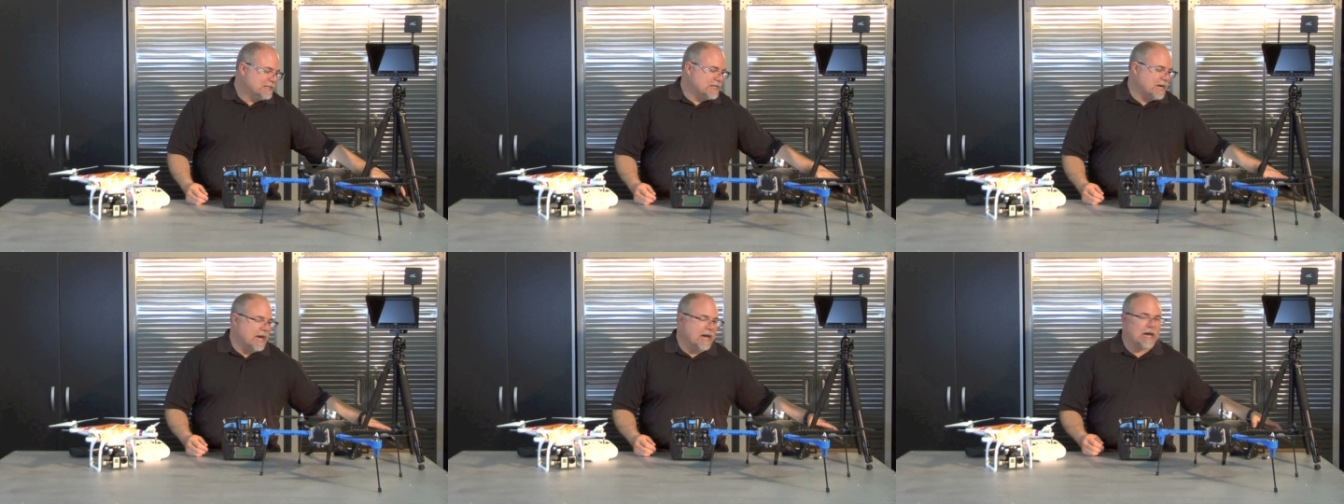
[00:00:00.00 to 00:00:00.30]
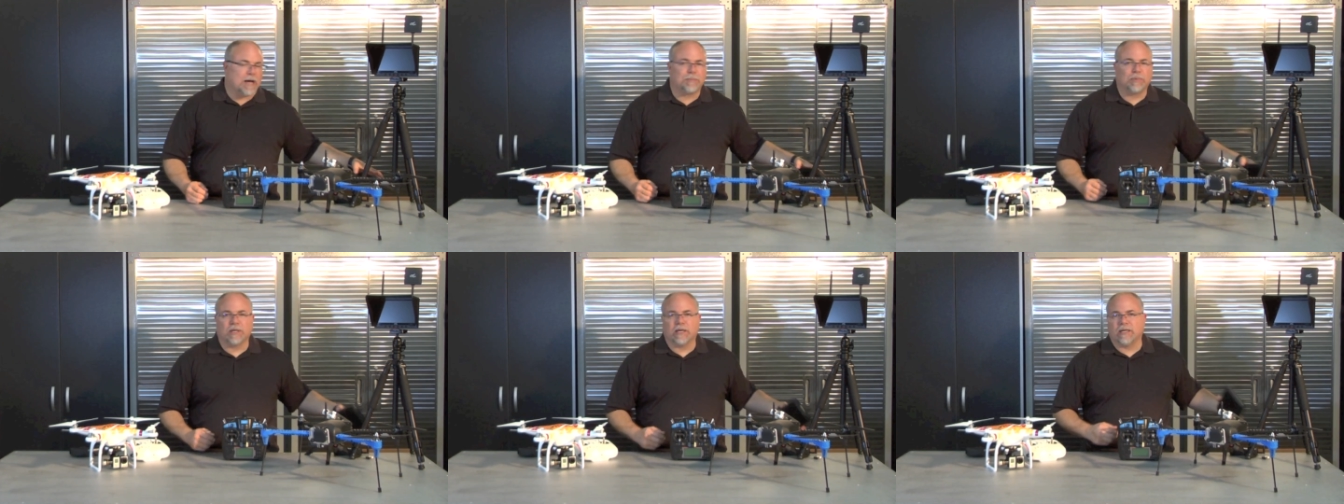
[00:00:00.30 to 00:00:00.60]

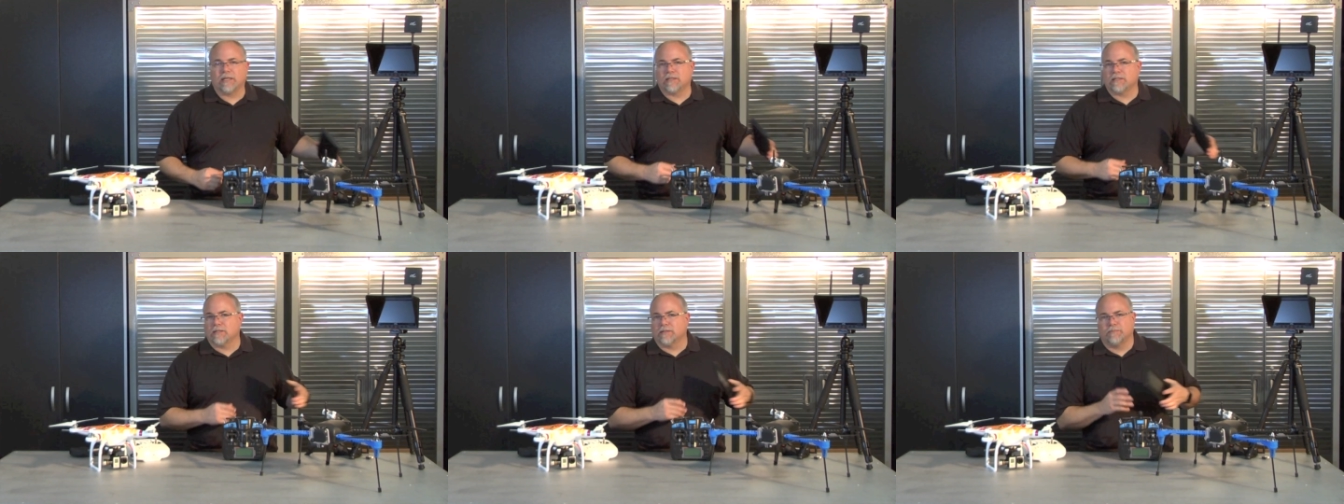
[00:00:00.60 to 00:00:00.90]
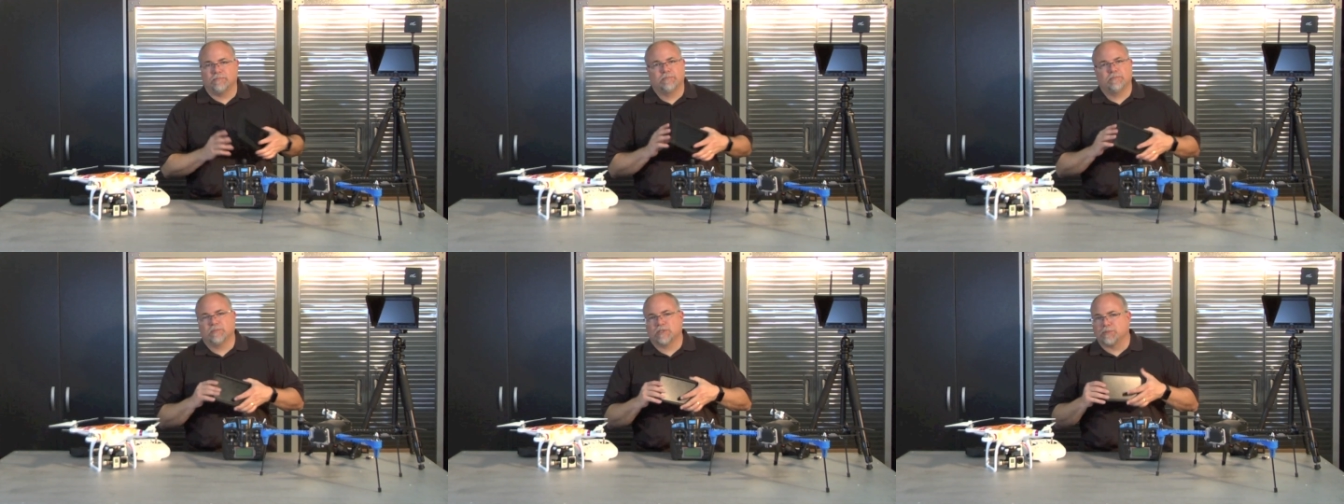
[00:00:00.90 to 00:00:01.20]
tablet,
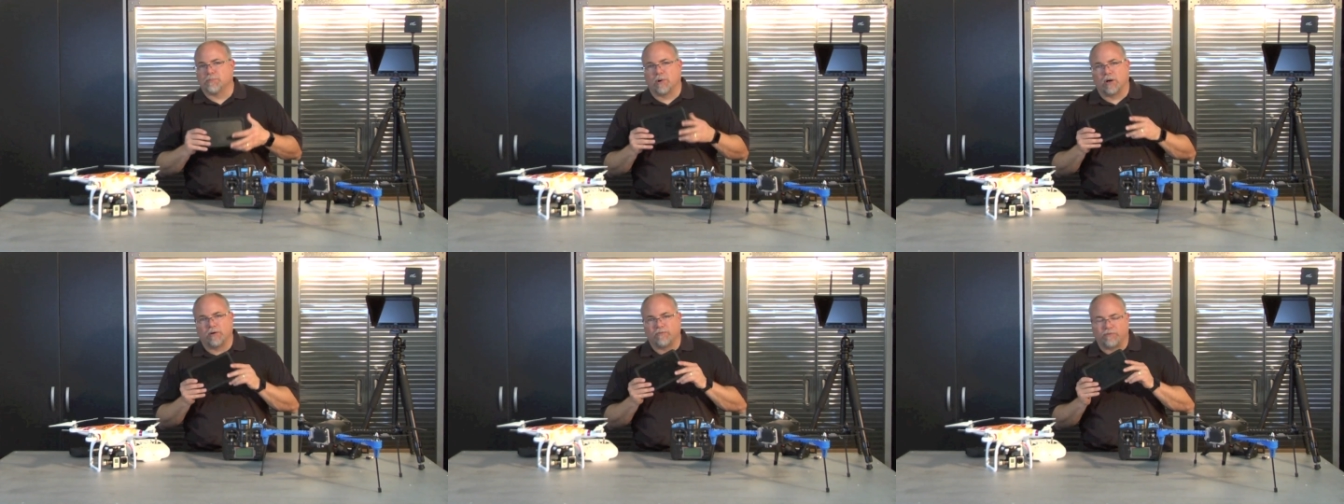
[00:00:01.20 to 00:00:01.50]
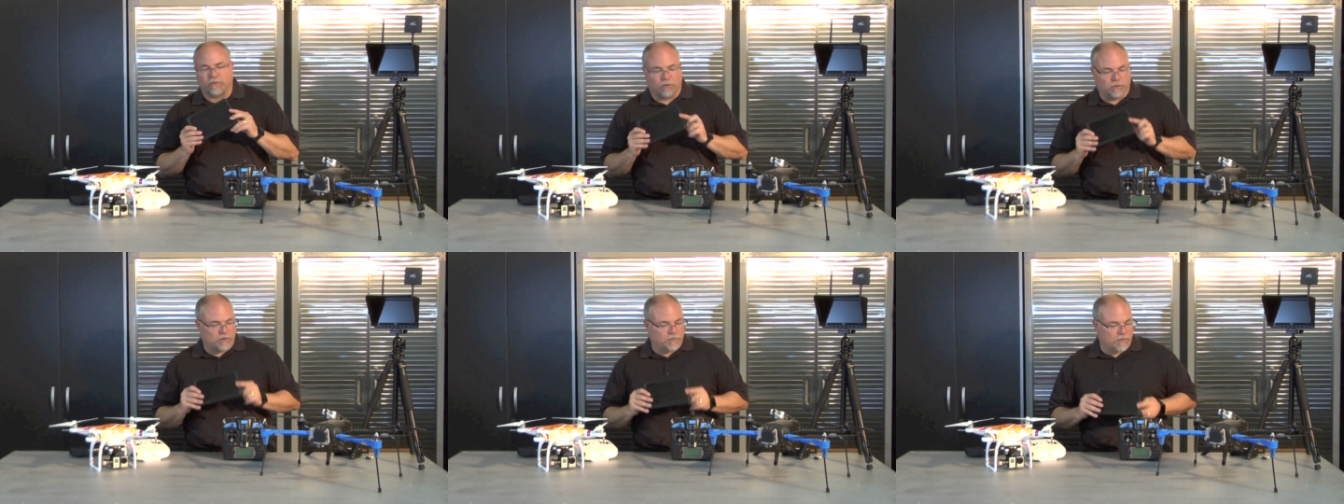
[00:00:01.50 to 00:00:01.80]

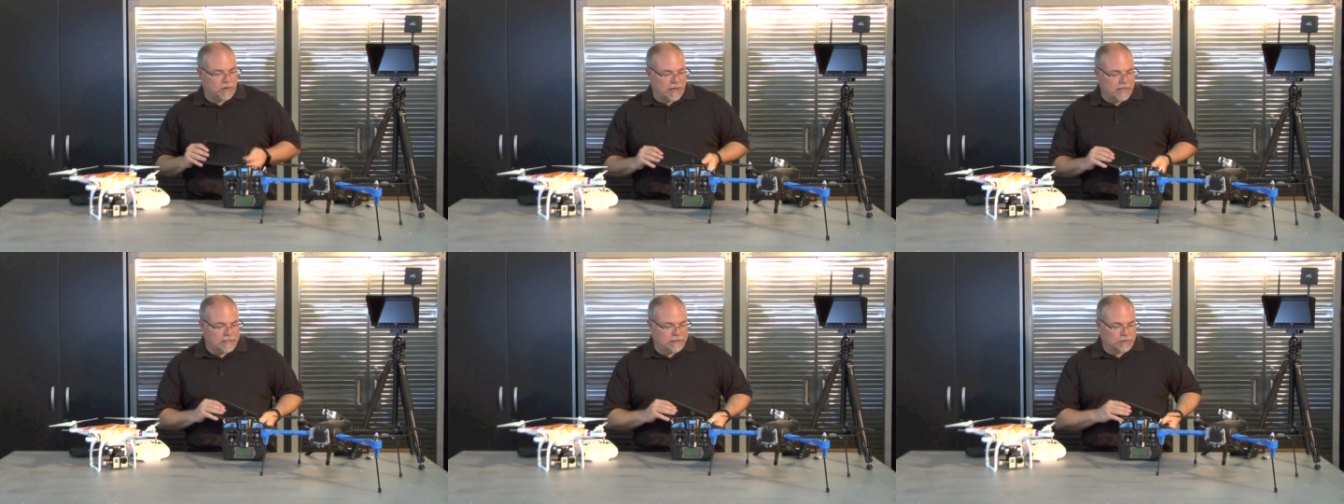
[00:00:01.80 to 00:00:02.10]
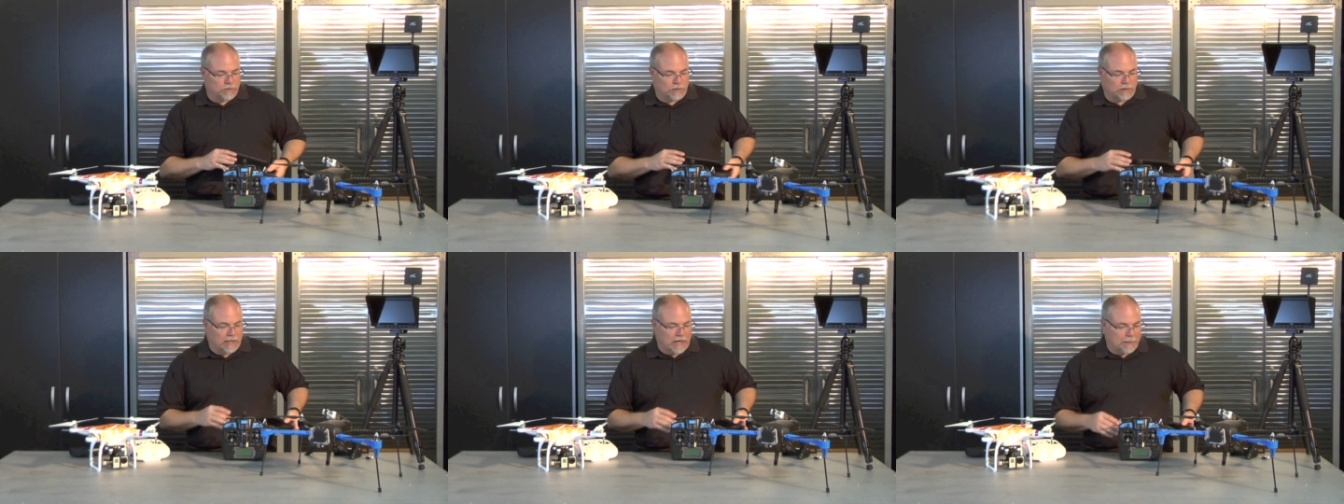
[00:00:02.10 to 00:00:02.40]
smartphone
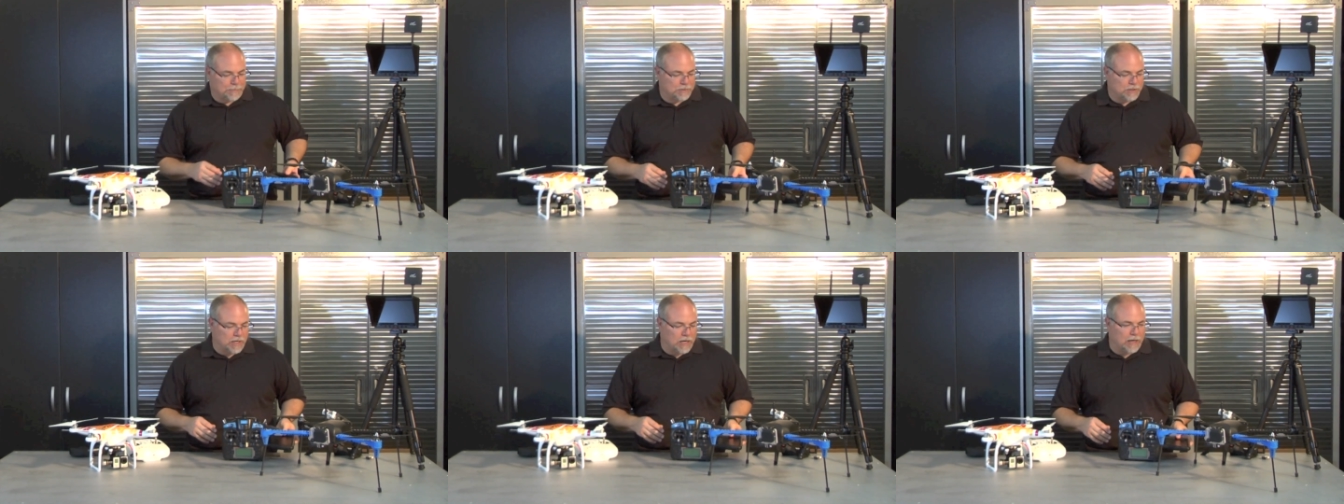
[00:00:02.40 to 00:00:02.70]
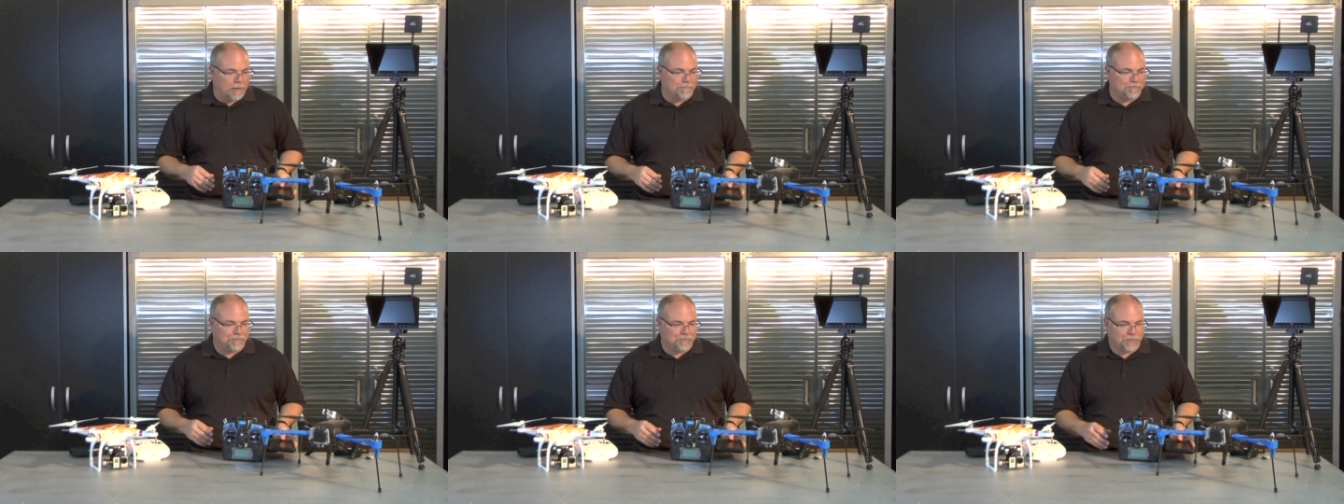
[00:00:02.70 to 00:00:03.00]
device, or
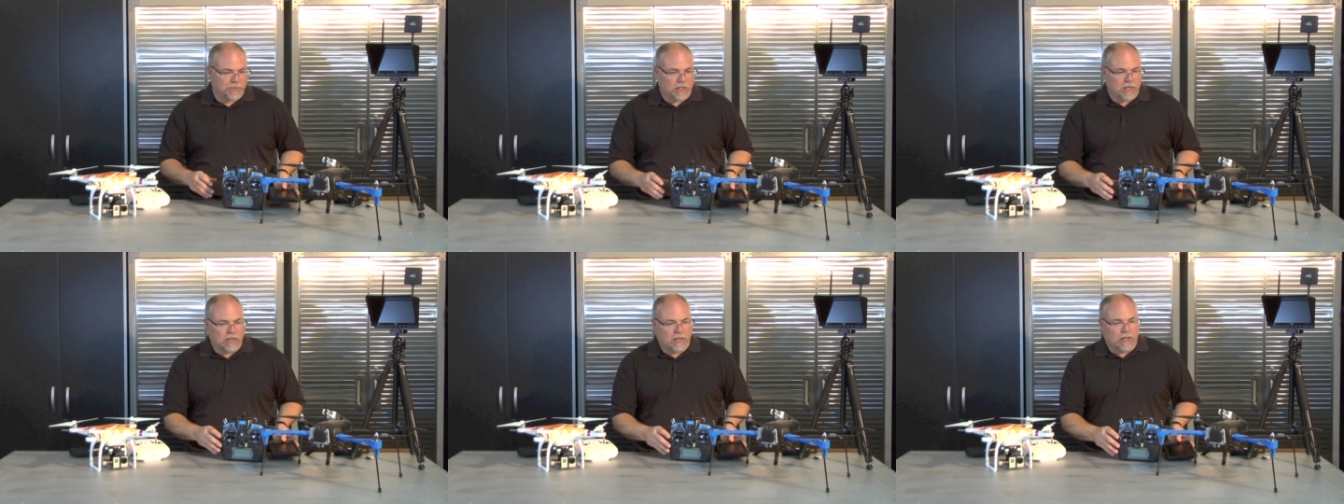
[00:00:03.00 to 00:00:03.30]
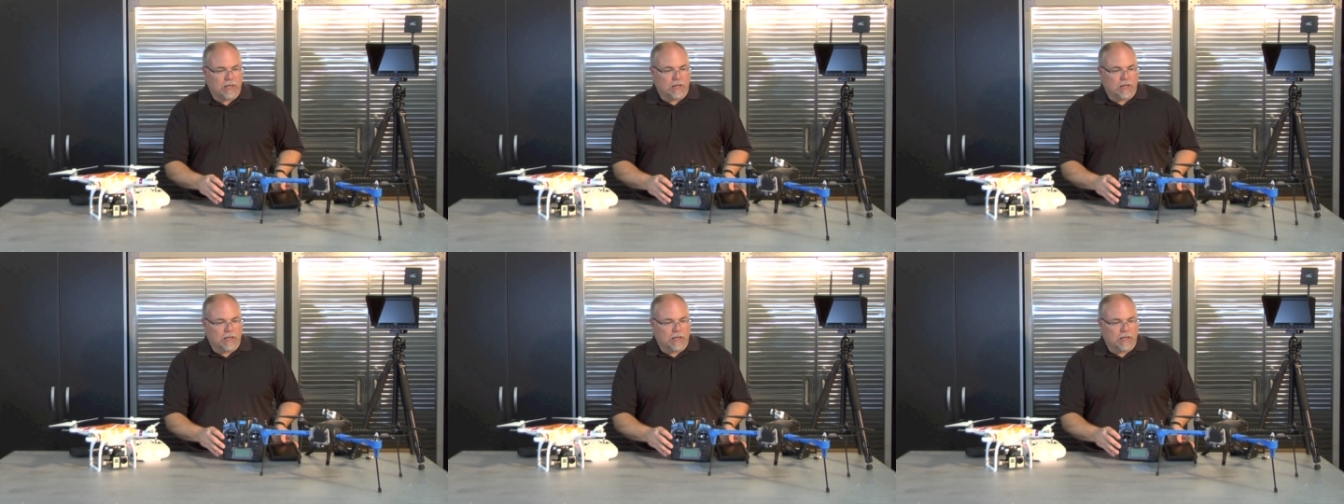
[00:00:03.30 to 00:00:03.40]
laptop.